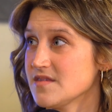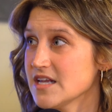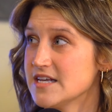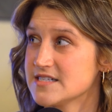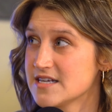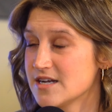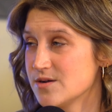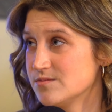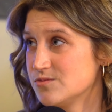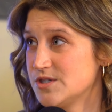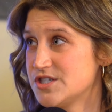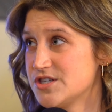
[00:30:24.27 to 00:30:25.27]
Because then it,
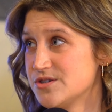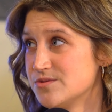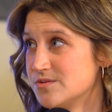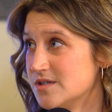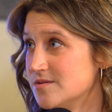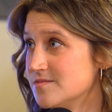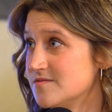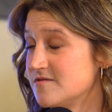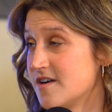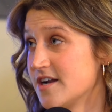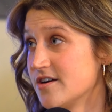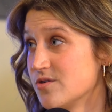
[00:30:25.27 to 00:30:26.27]
we too will
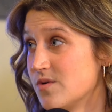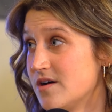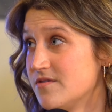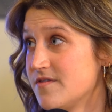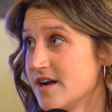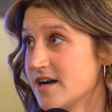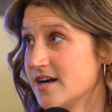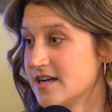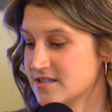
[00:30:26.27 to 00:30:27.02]
find our welfare. Mm-hmm.